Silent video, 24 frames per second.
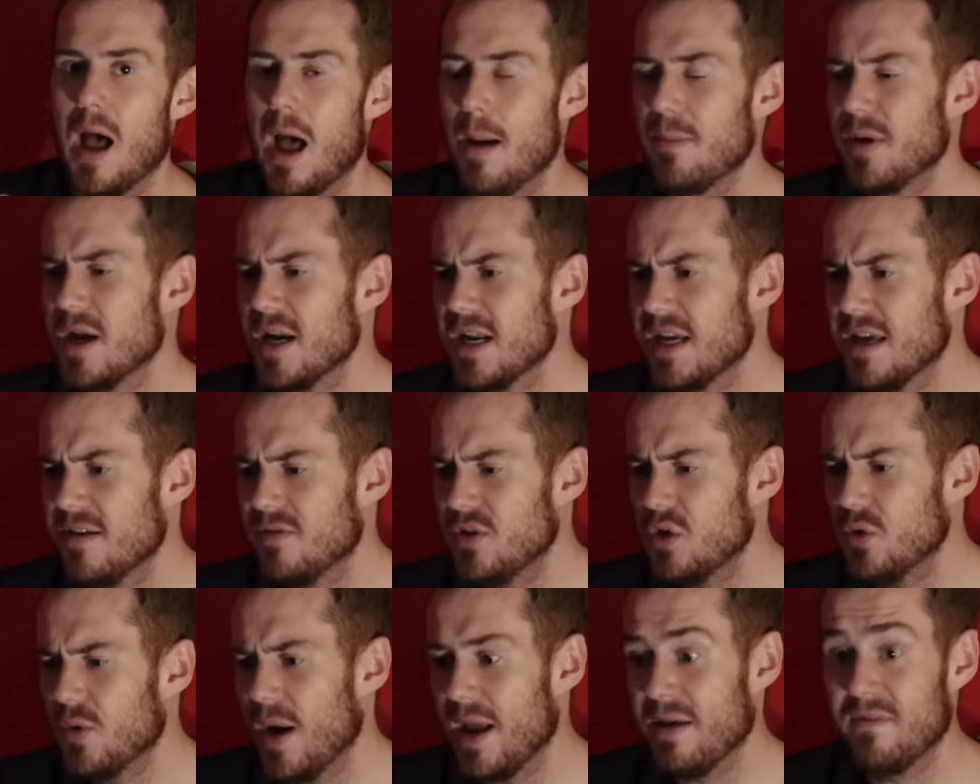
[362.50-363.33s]
I'm going to
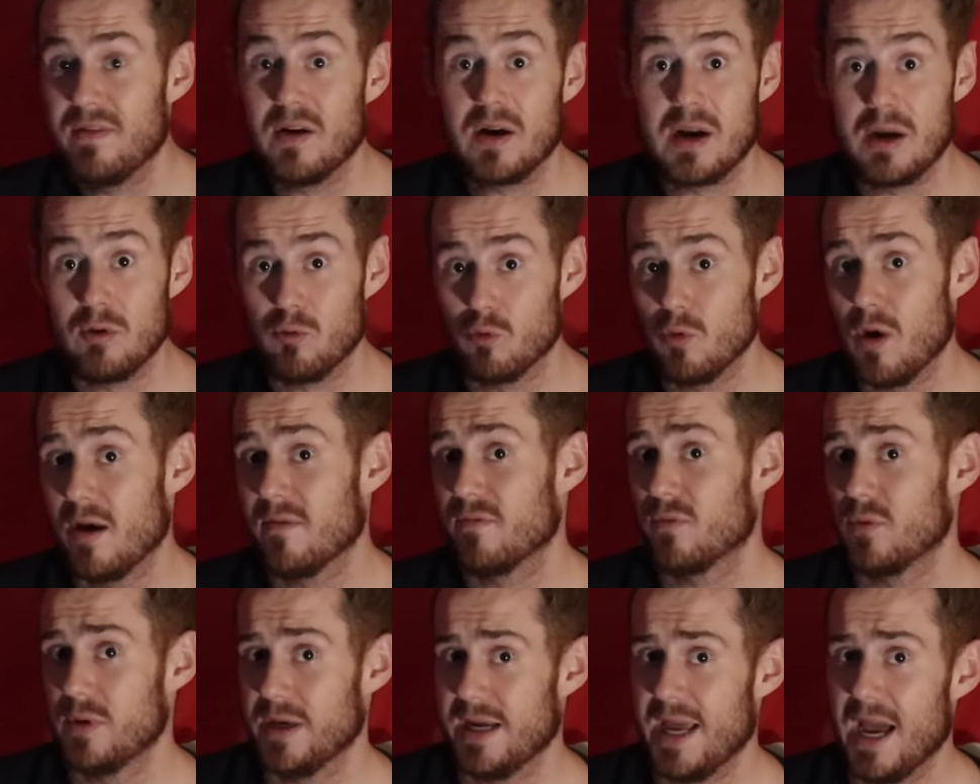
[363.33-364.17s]
give you a very
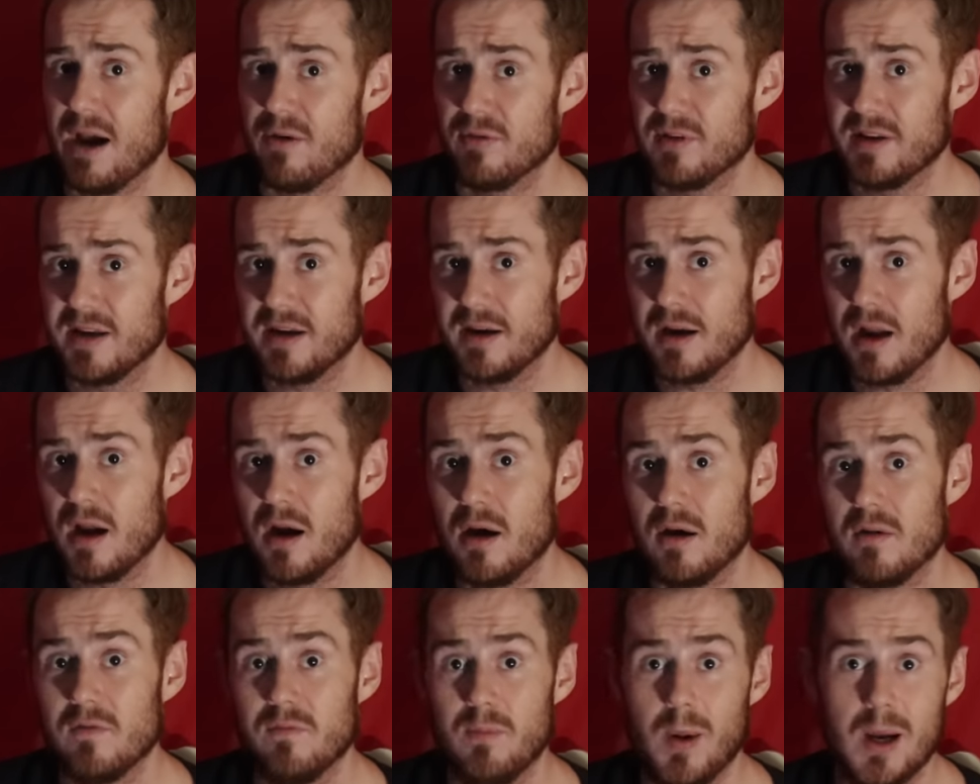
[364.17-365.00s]
rough recounting
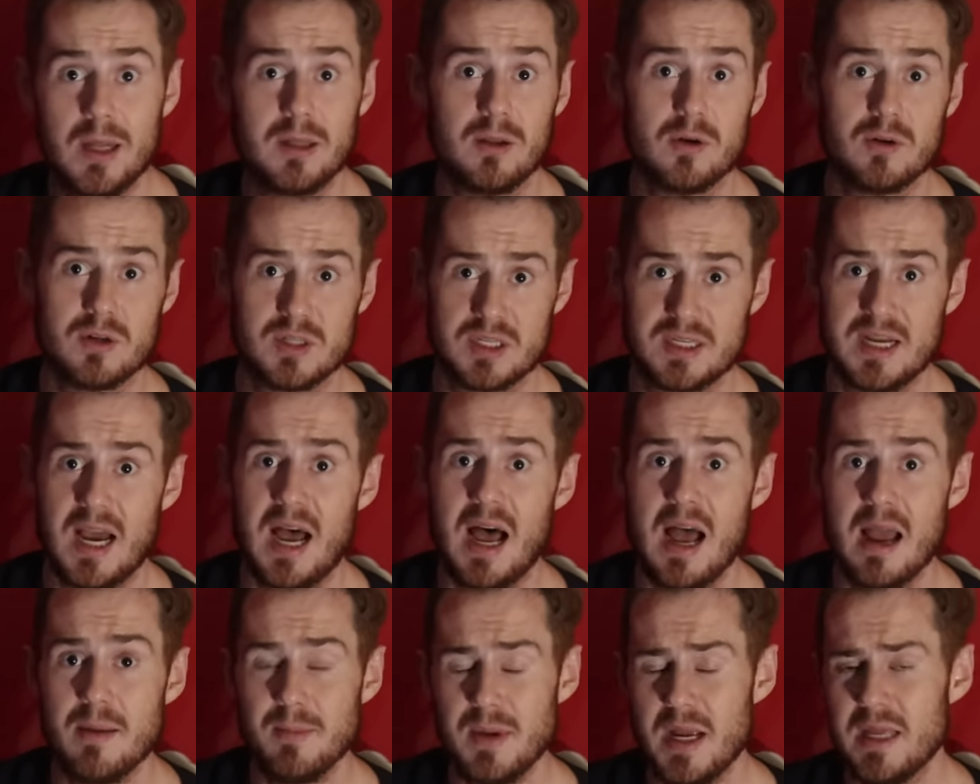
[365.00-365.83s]
of Butler's
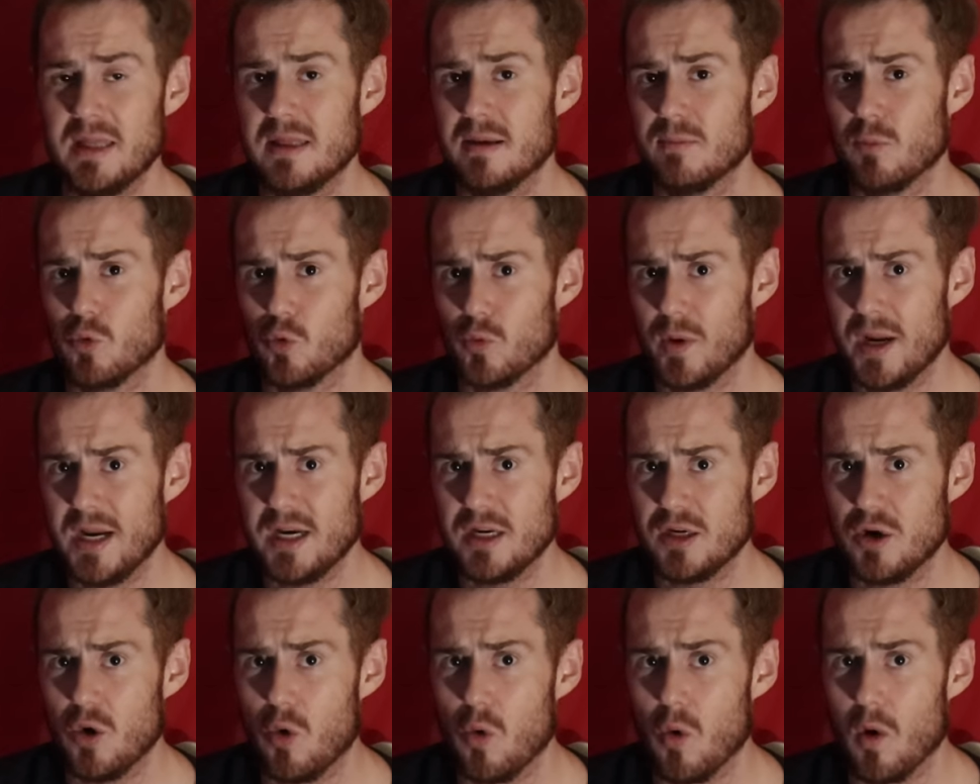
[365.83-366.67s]
time in the
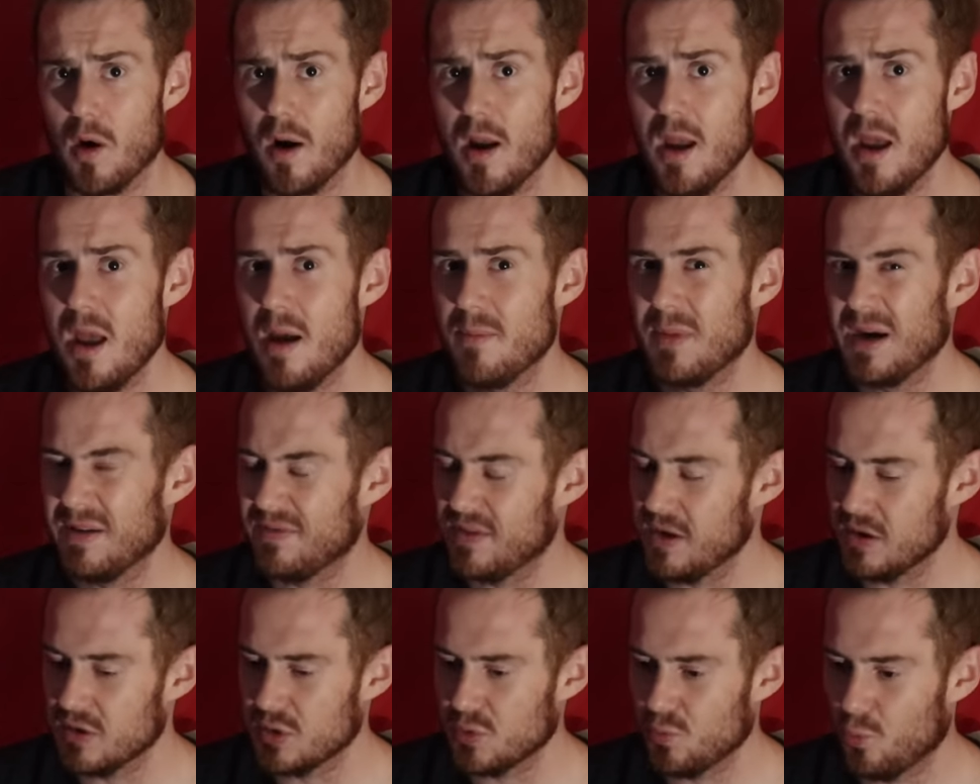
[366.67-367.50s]
Marine Corps, but if
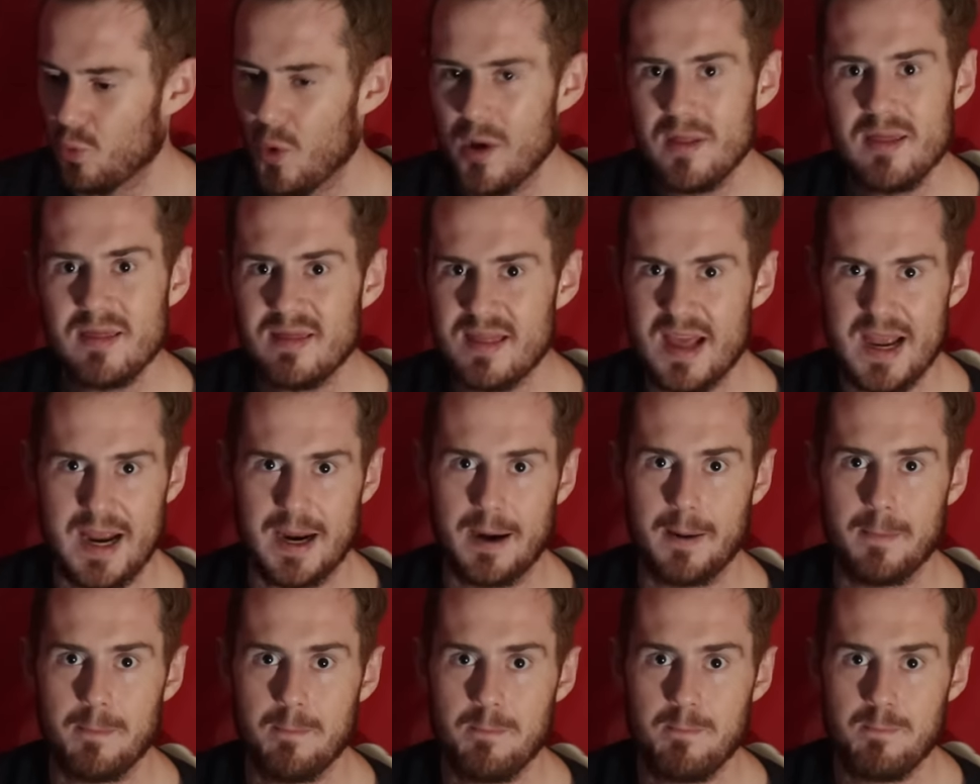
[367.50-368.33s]
there's one
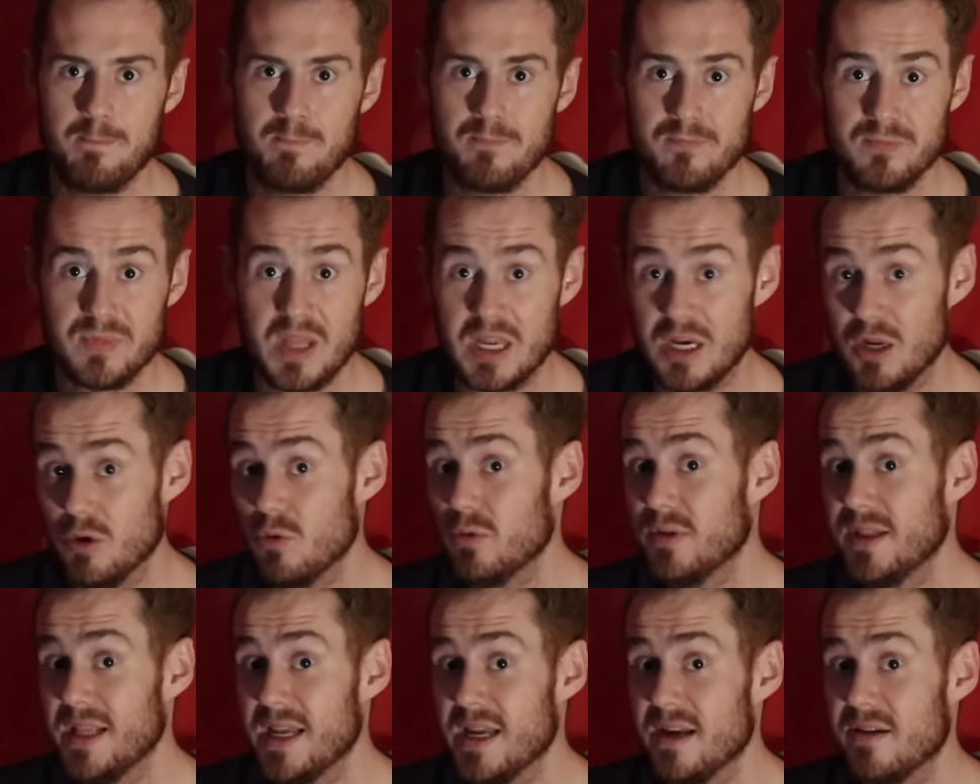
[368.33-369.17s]
thing that
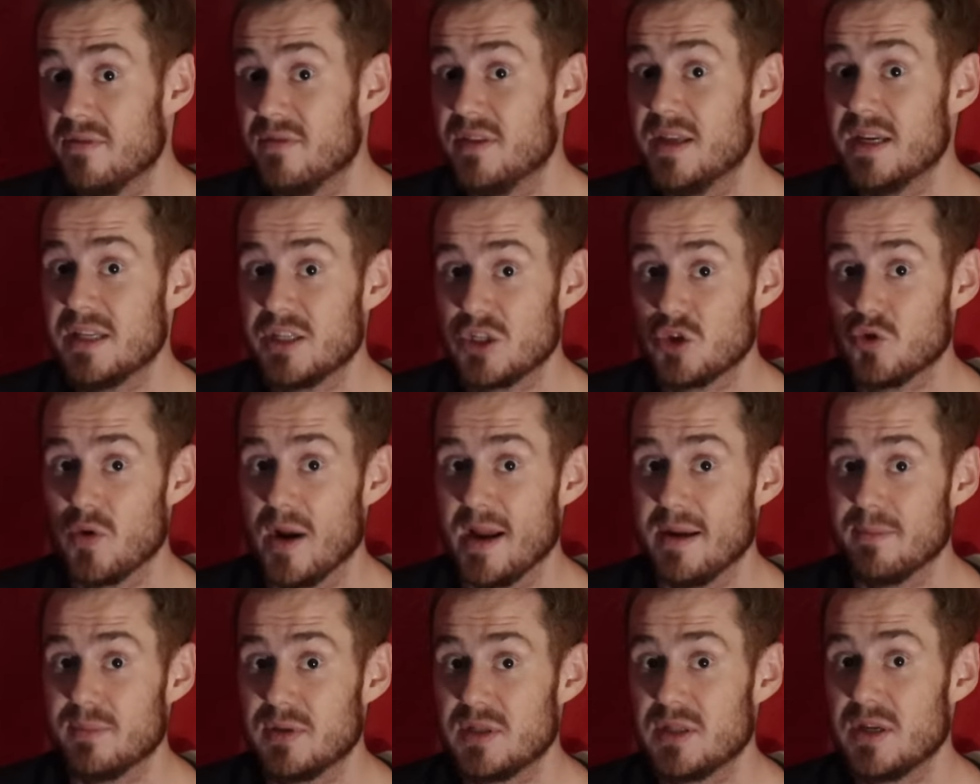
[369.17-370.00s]
you leave this
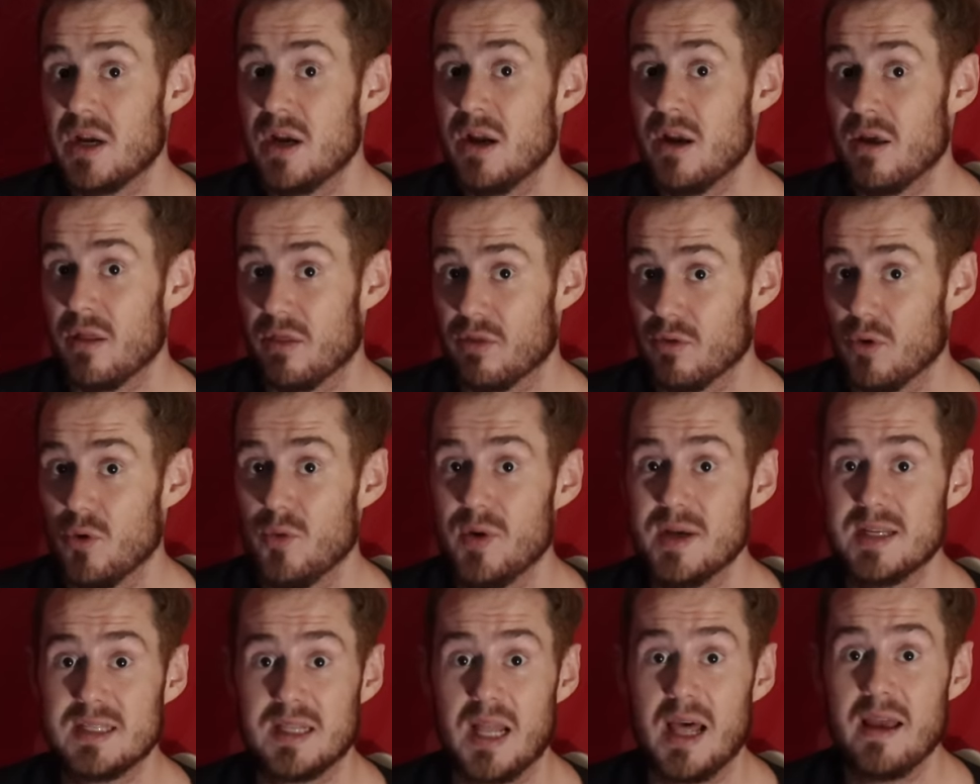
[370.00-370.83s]
traipse
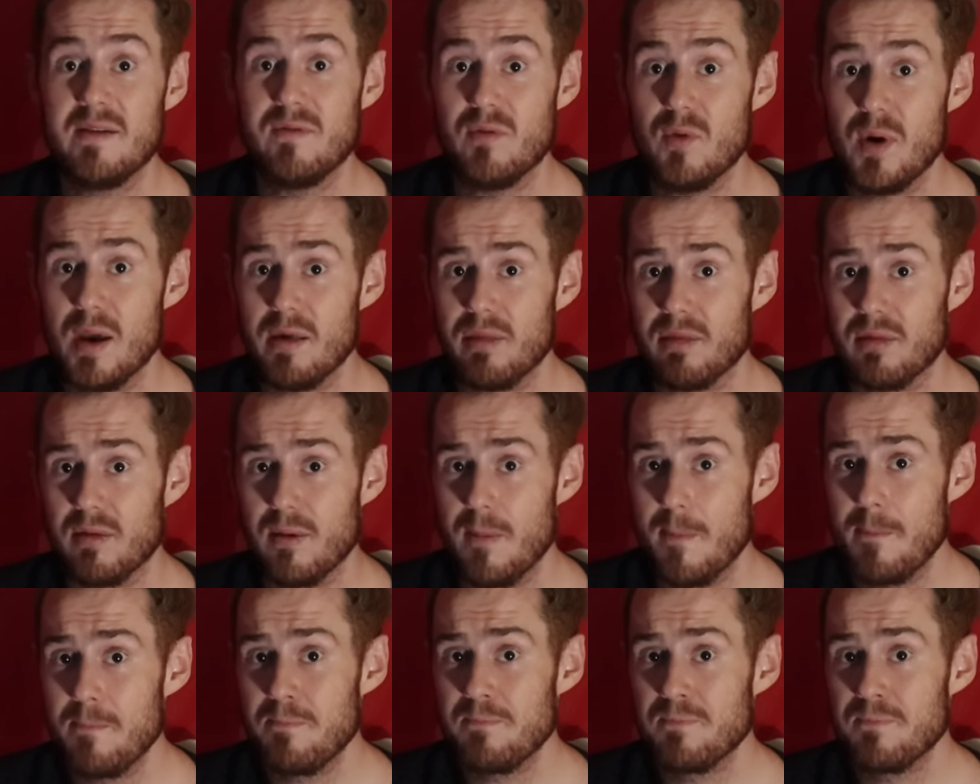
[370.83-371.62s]
through his life with,